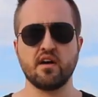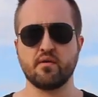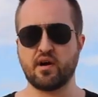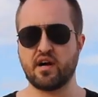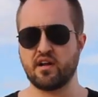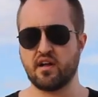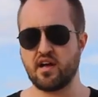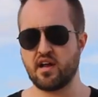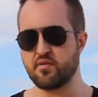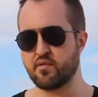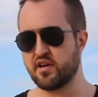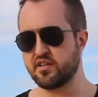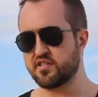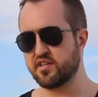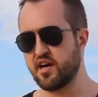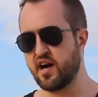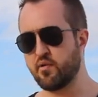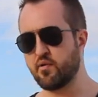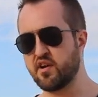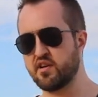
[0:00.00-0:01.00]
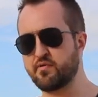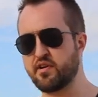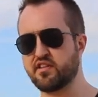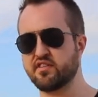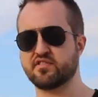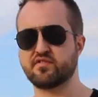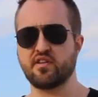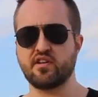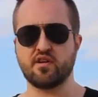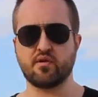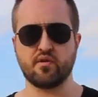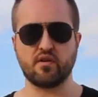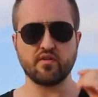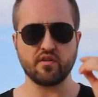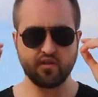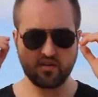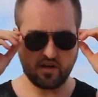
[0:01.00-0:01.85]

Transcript: But anyways, I wanted to make this video.